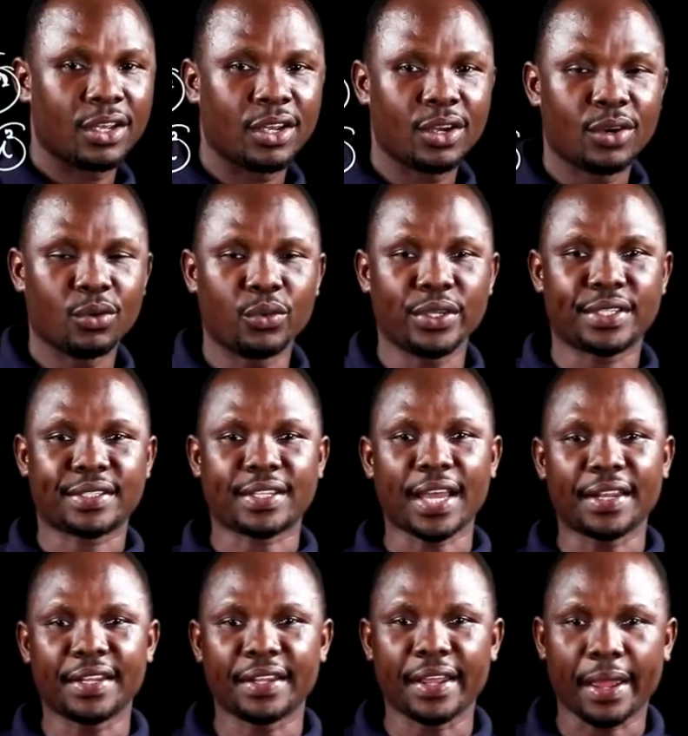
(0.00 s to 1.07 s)
we
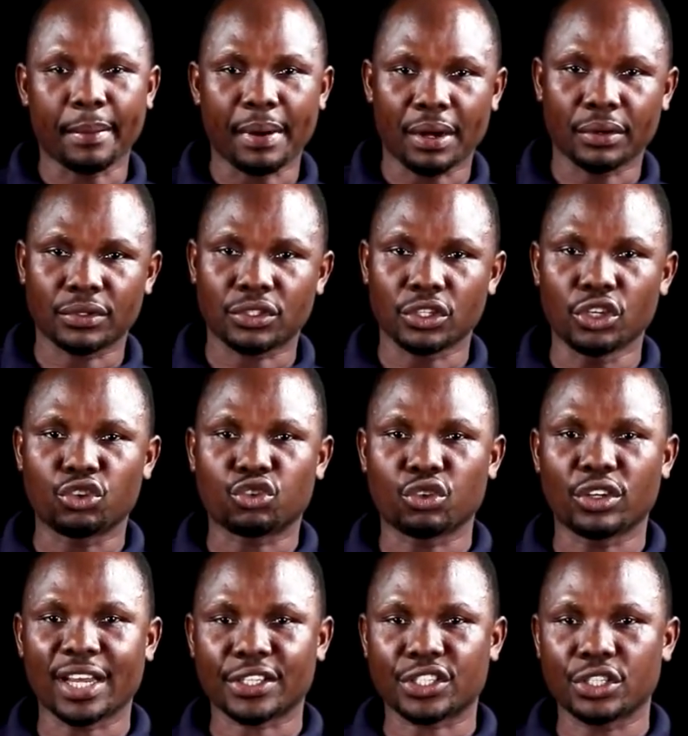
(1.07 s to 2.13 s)
studied about
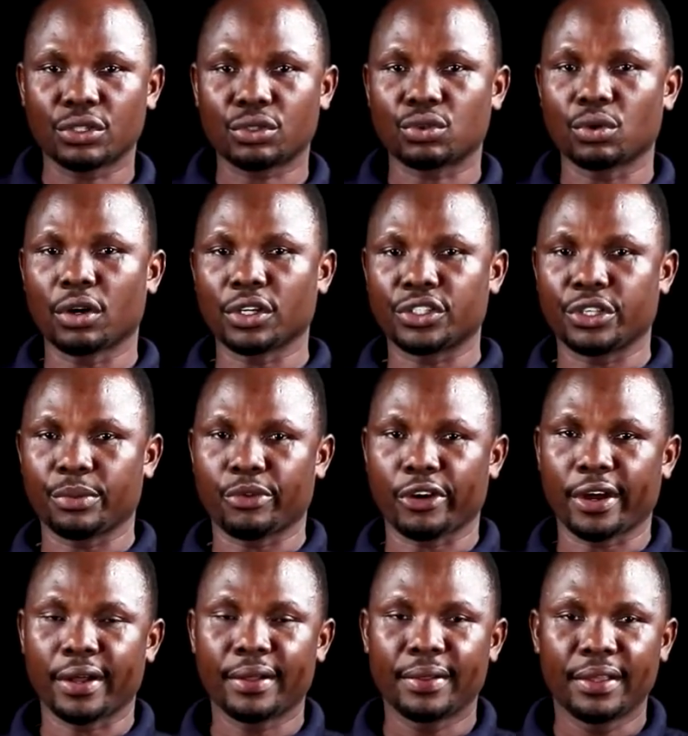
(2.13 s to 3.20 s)
introduction to algebra,
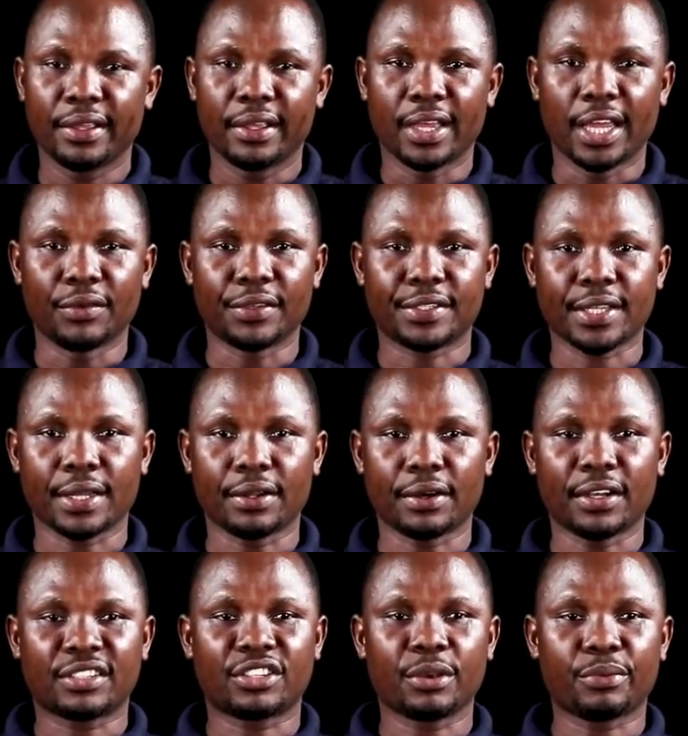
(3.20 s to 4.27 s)
and we said
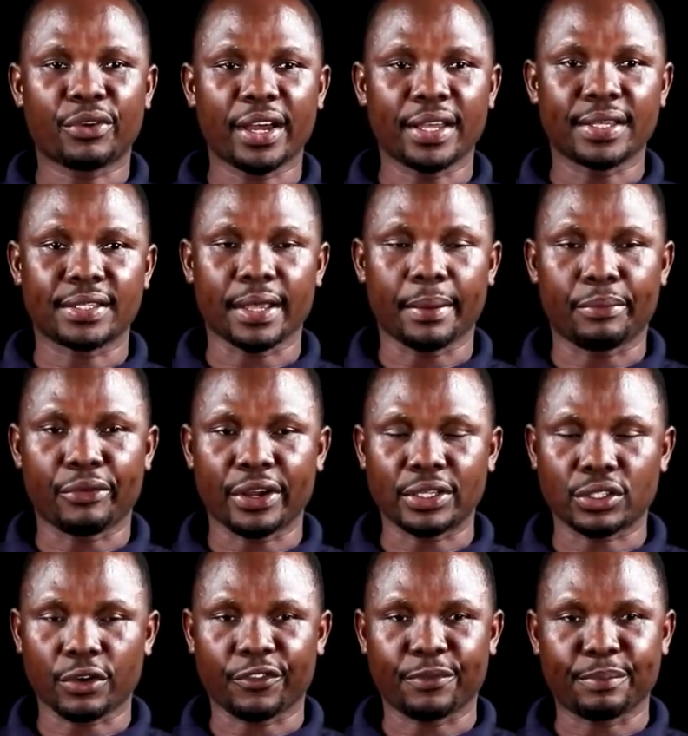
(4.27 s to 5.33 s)
algebra is a branch
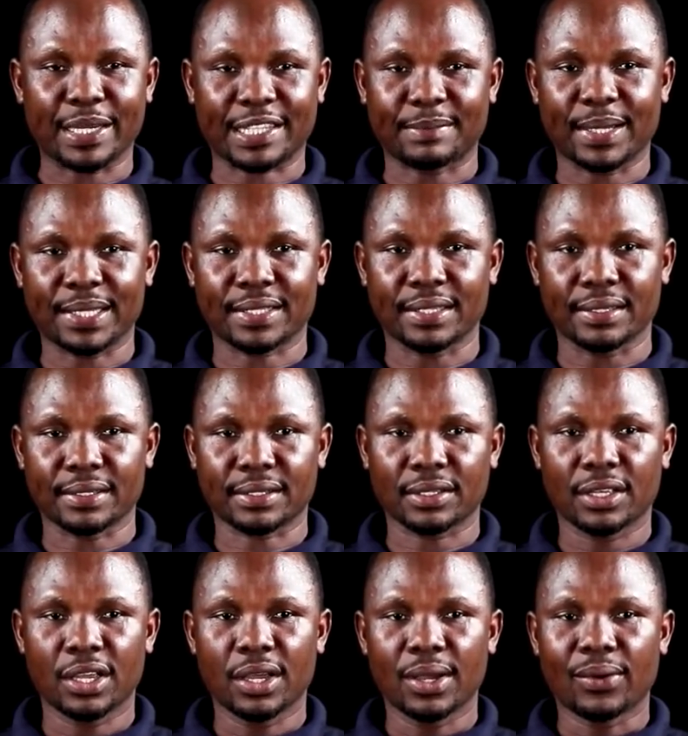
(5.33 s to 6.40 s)
of mathematics
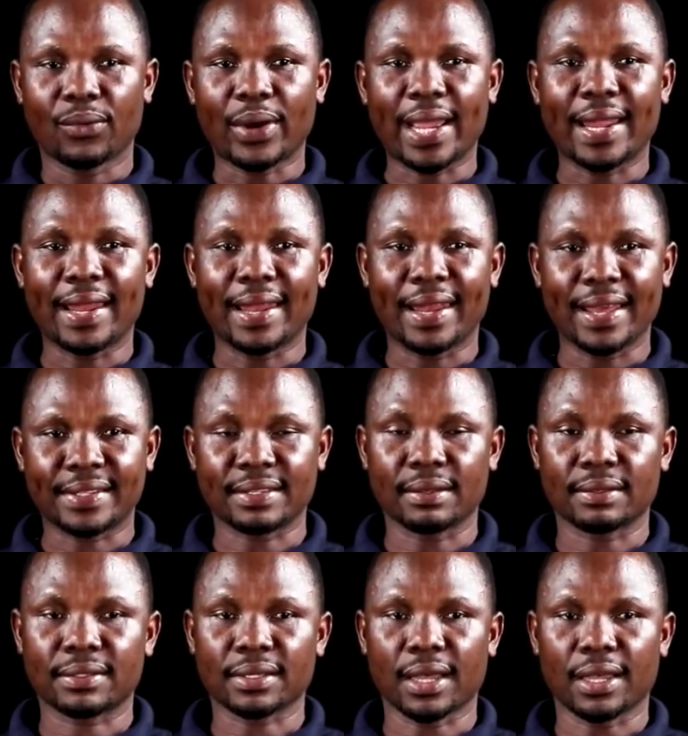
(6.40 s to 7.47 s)
where
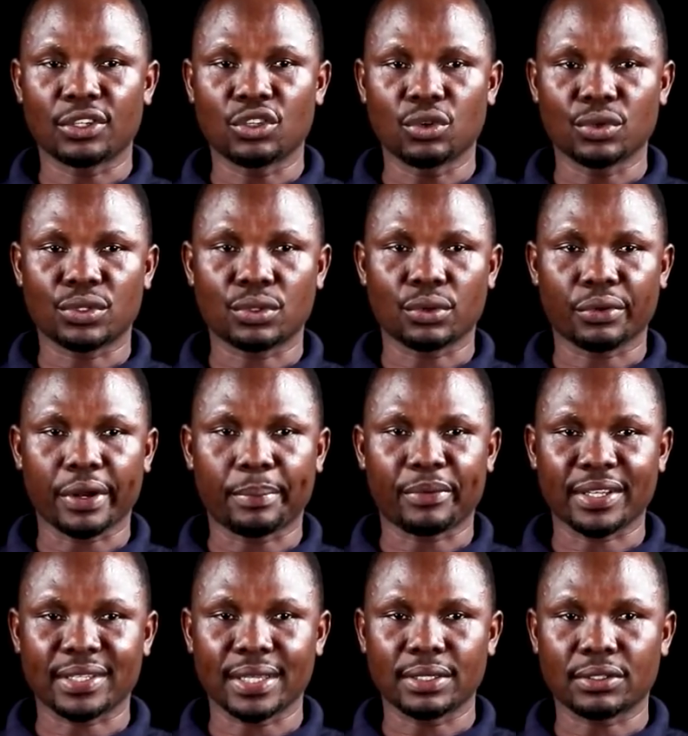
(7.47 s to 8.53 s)
letters are used to
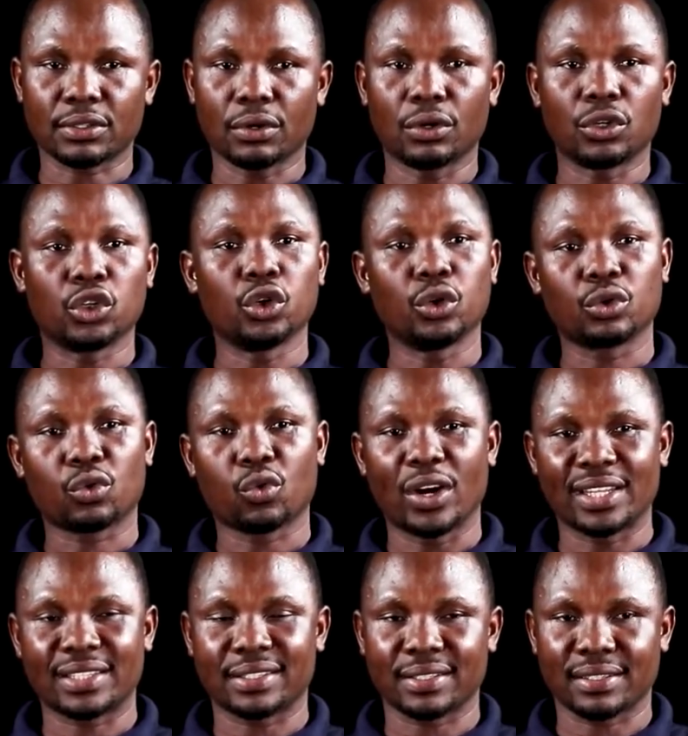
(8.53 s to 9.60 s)
represent unknown
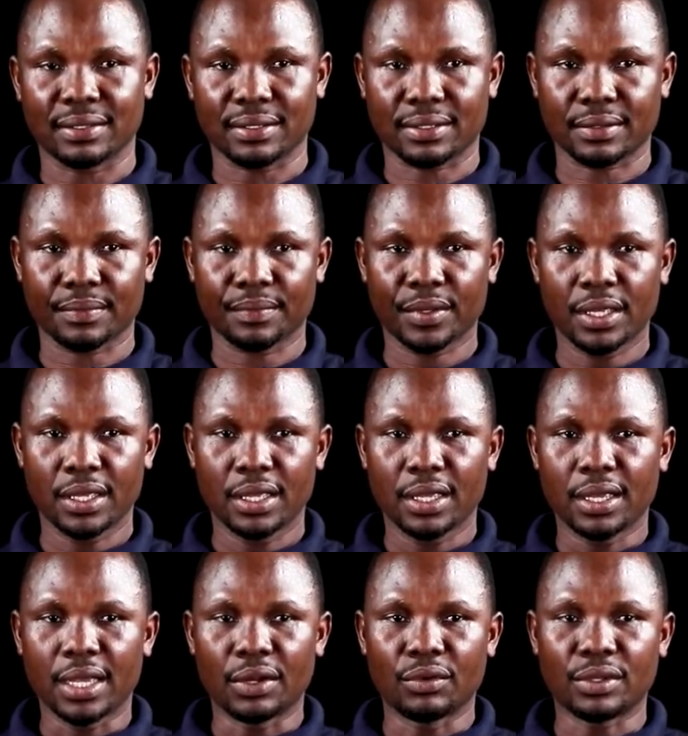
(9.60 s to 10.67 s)
quantities.
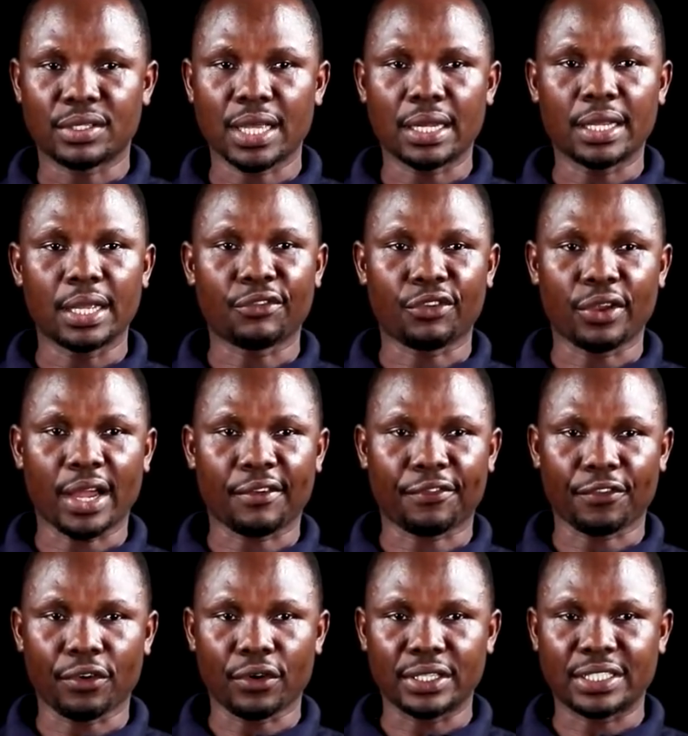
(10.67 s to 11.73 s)
And we said if we have
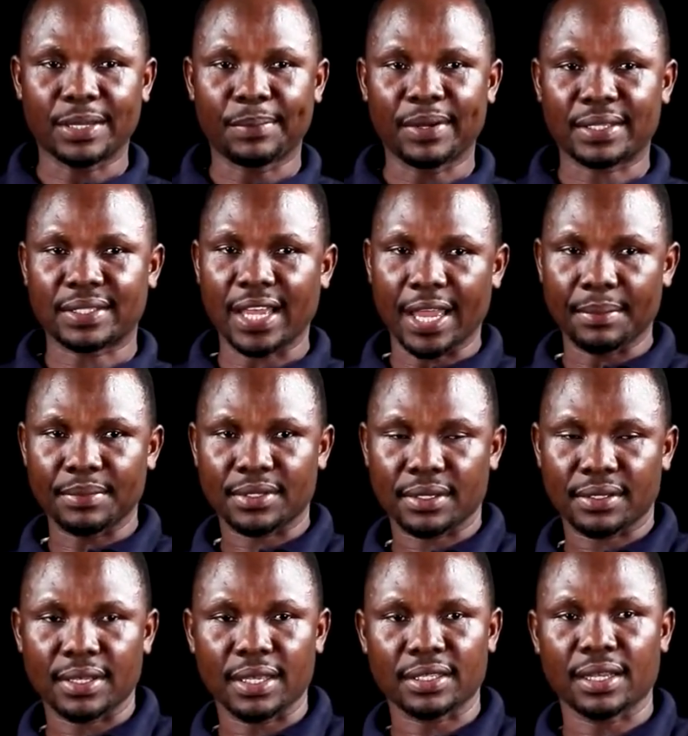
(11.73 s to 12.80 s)
algebraic terms
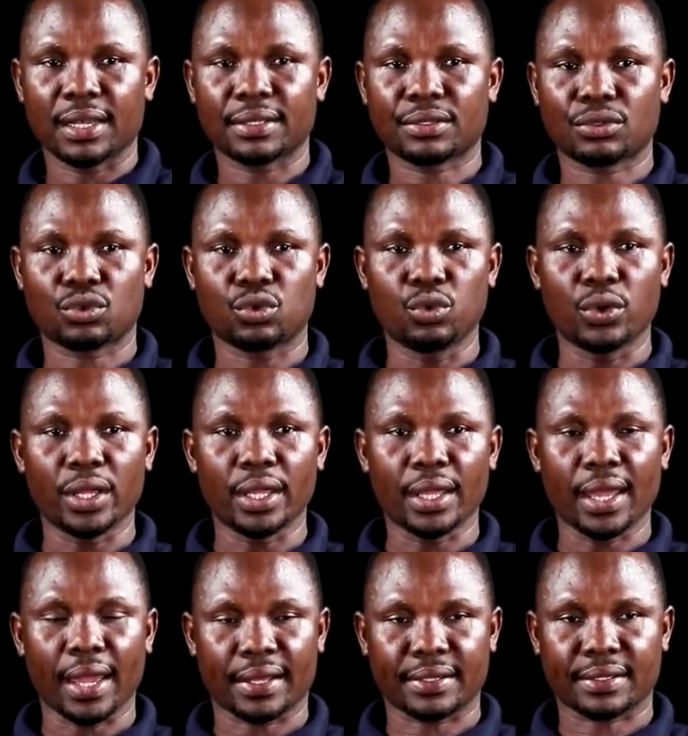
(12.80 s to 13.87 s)
such as
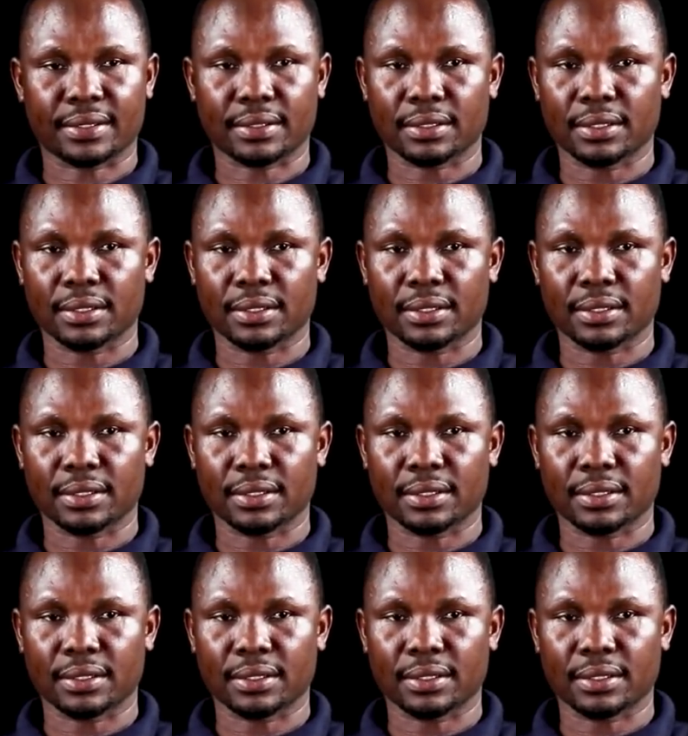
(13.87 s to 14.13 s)
2x,